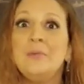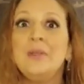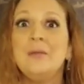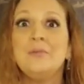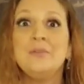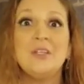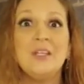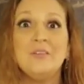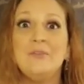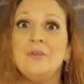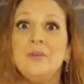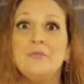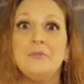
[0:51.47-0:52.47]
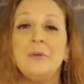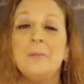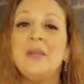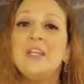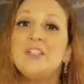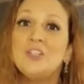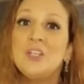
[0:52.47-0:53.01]
be able to give you
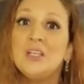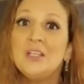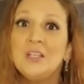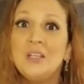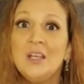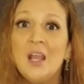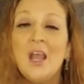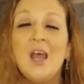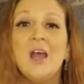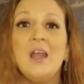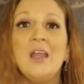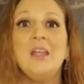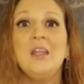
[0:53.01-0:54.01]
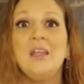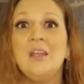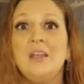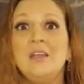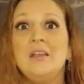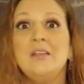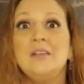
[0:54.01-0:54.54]
information
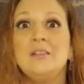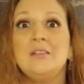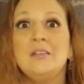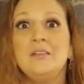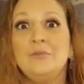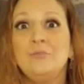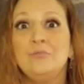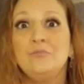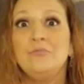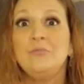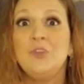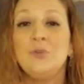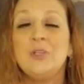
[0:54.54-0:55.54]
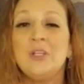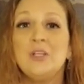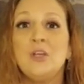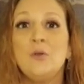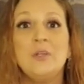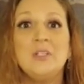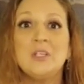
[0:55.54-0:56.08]
and you can
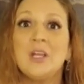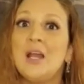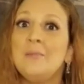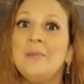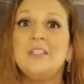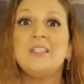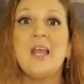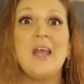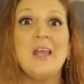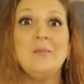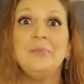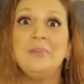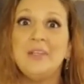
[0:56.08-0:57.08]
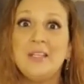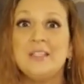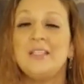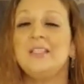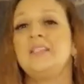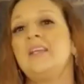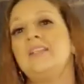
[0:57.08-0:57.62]
go into comments and please
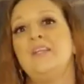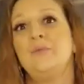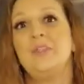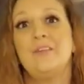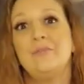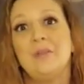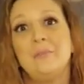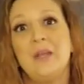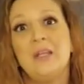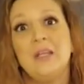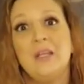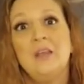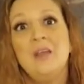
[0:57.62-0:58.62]
discuss it with everybody.